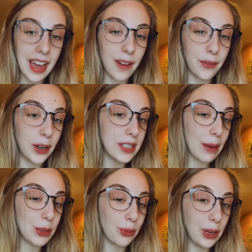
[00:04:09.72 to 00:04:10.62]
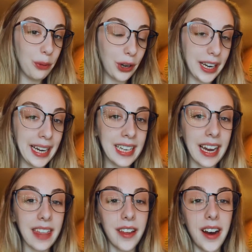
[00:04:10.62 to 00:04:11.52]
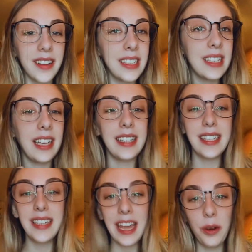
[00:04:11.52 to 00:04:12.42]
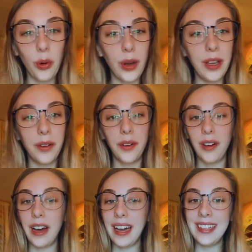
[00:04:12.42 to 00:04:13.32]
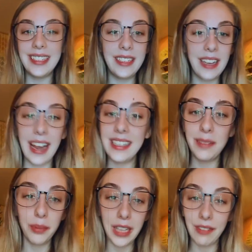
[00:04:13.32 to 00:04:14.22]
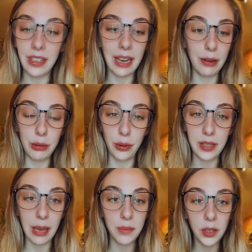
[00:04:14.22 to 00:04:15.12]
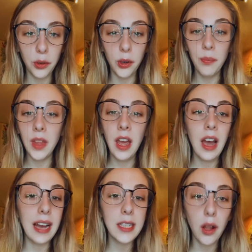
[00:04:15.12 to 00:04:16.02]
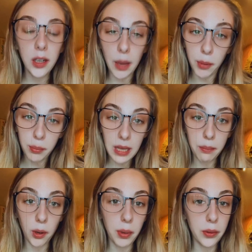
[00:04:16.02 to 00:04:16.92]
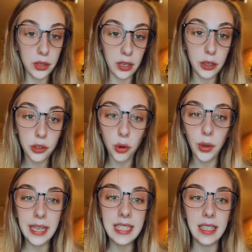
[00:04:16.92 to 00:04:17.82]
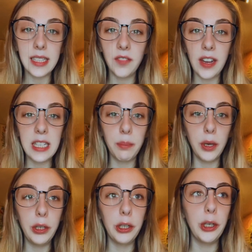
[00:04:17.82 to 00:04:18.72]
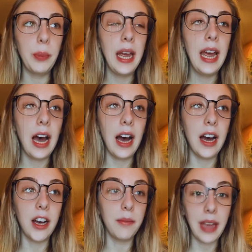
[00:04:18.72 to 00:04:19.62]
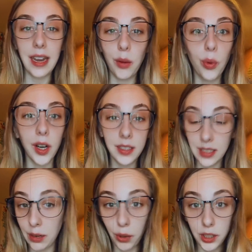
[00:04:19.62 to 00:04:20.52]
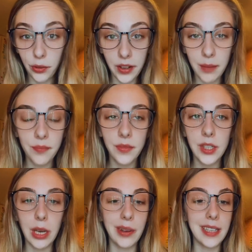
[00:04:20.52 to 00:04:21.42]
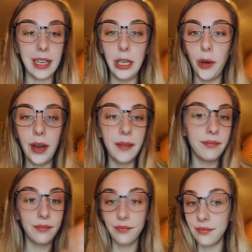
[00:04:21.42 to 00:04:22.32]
At first, I was really worried. I thought this is like a snake oil. I didn't believe it. I was real skeptical. I saw a couple people post their stories in this Facebook group, and it worked. It worked for them. So I was like, you know what?